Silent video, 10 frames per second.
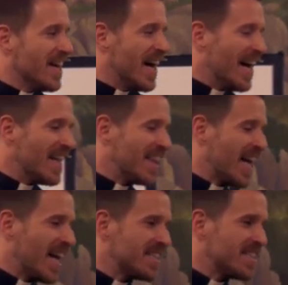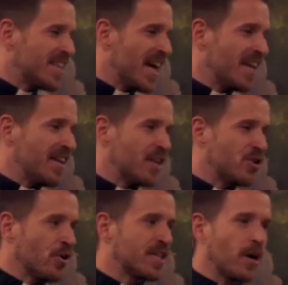uh, that said that
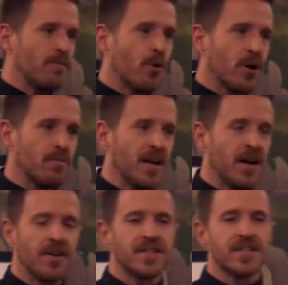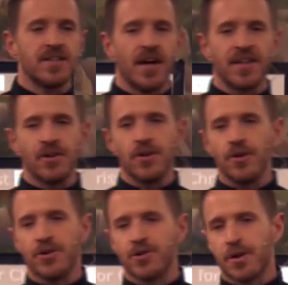shows how important men are, and this is nothing new.
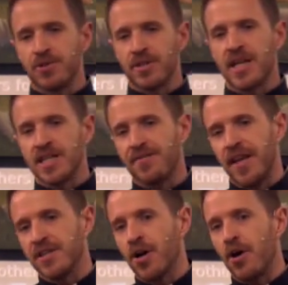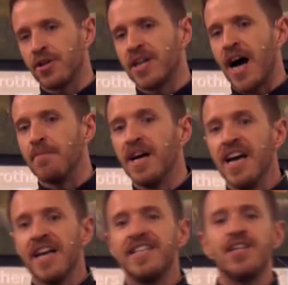The scriptures testify this all the time.
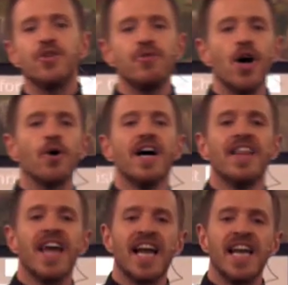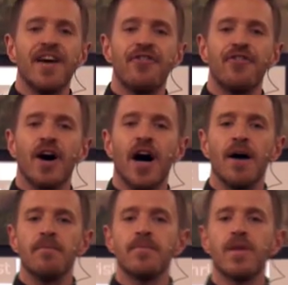Did you know that if
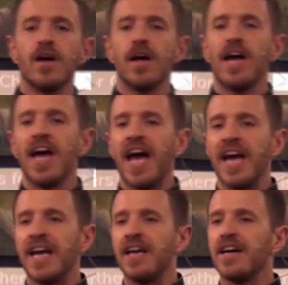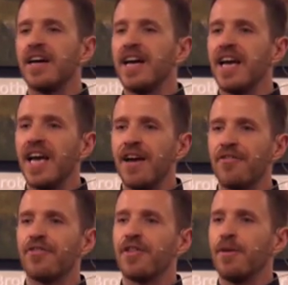um, a
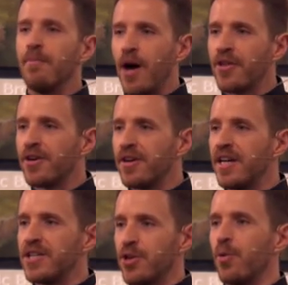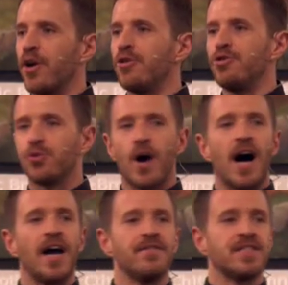if the mother is the one who
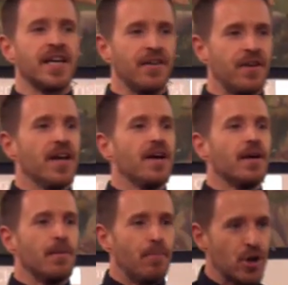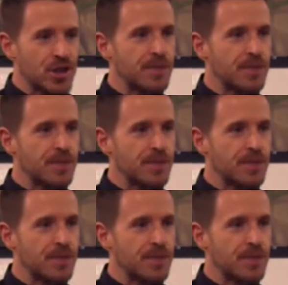drives and pushes